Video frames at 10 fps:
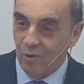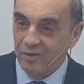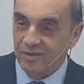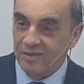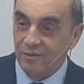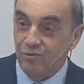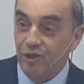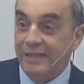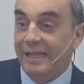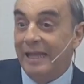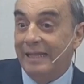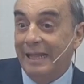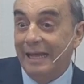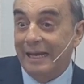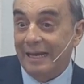God gave him
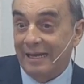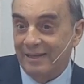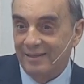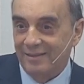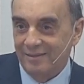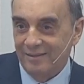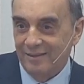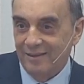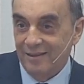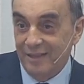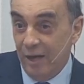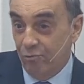the ability to understand it,